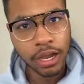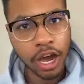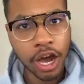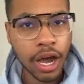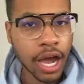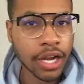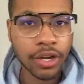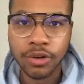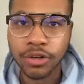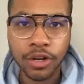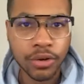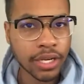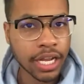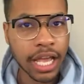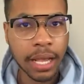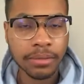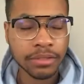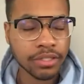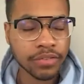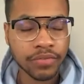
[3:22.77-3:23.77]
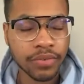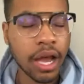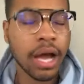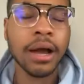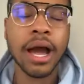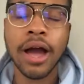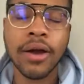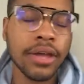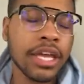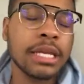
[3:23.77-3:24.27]
y'all, I don't know names.
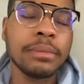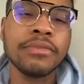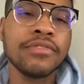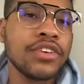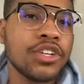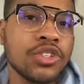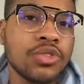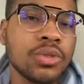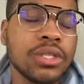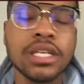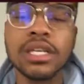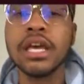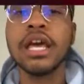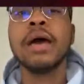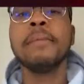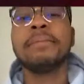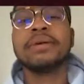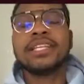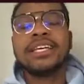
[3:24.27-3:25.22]
I'll get him eventually. But